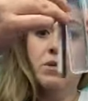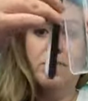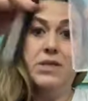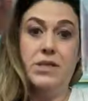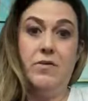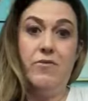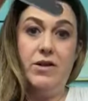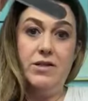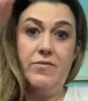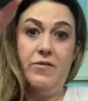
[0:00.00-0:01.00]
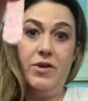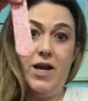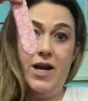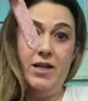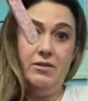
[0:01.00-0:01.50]
of the best nail files I've ever
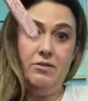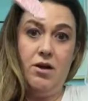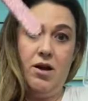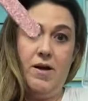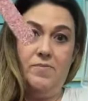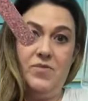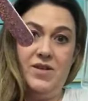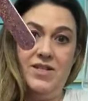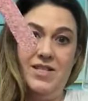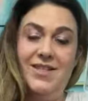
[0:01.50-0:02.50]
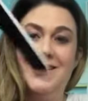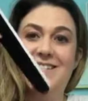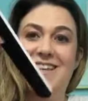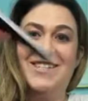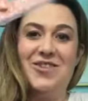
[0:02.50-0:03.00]
had. And it's
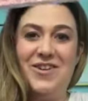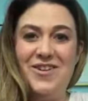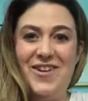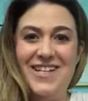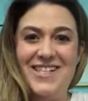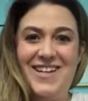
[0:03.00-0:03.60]
like Tokyo Lights